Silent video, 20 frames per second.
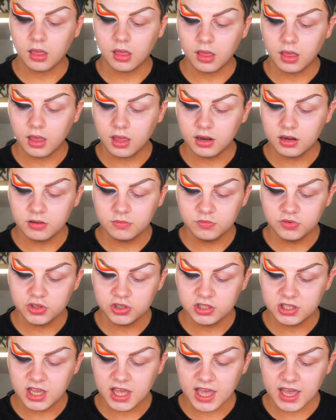And I'm
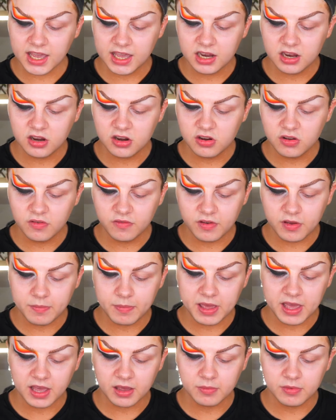just taking another
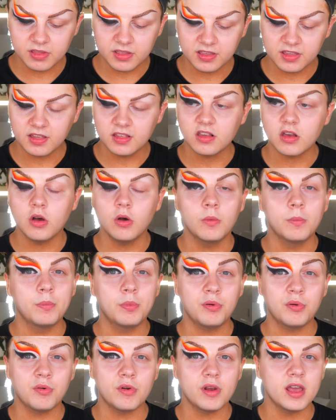pigment. This is called
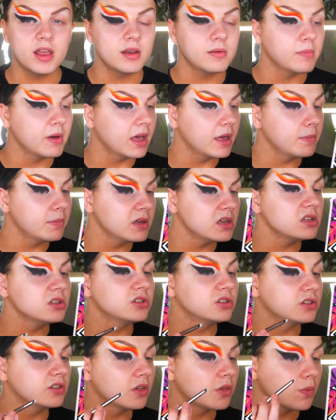Prin by
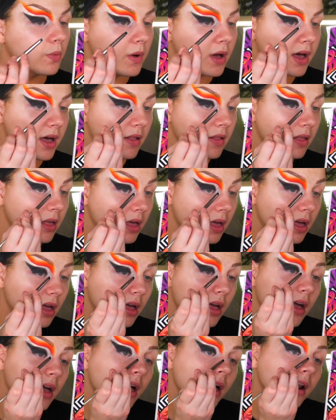Peaches as well.
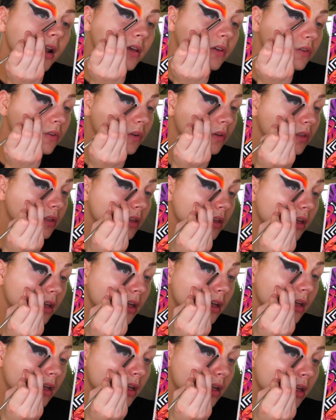And it's just,
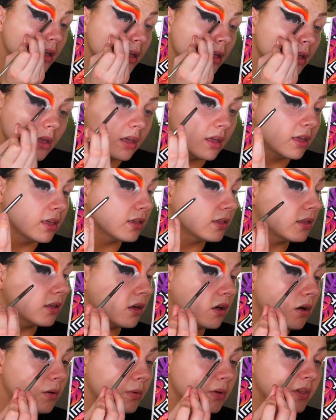it's
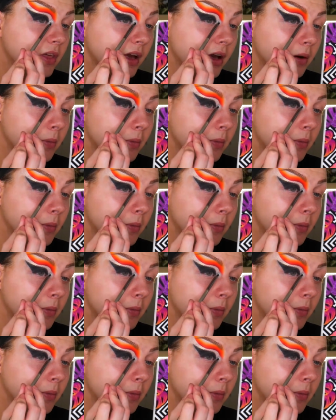almost like a